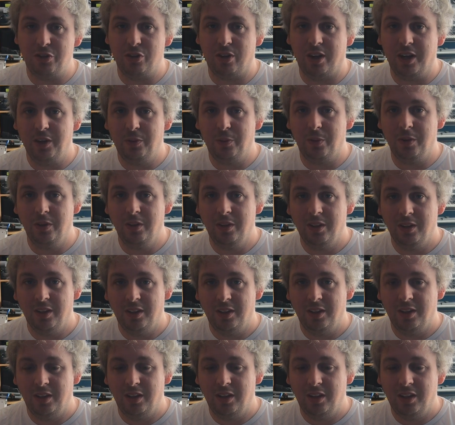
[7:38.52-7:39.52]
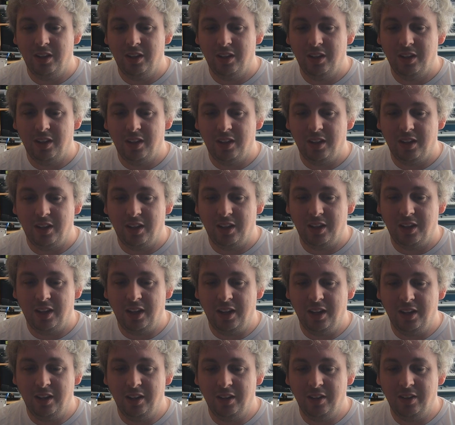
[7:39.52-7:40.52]
tried one,
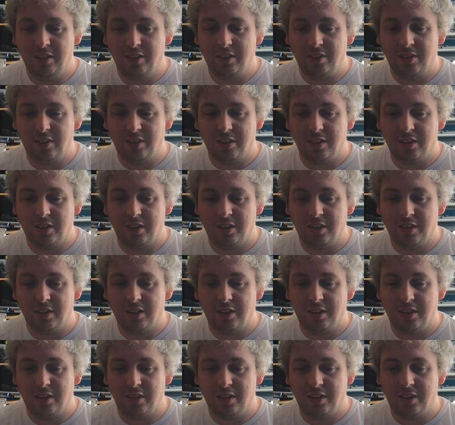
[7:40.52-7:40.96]
and